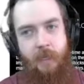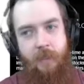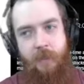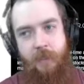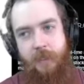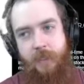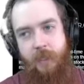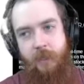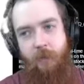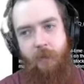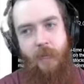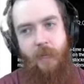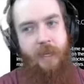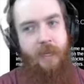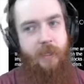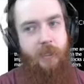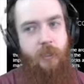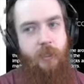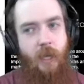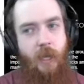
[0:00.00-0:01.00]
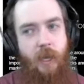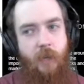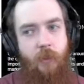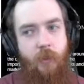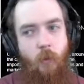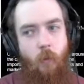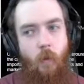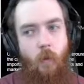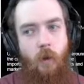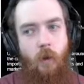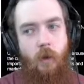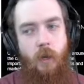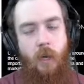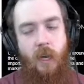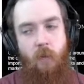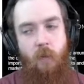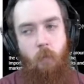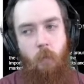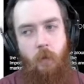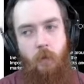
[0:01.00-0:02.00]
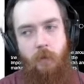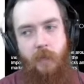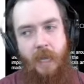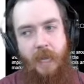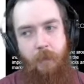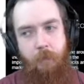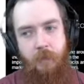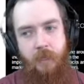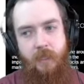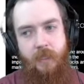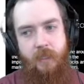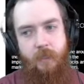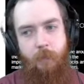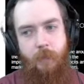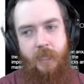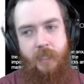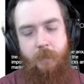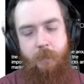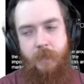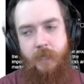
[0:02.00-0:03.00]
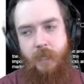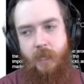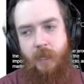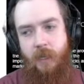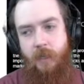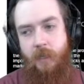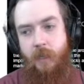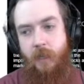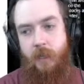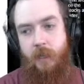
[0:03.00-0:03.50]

The Zero Hedge, the war on woke capitalism has begun.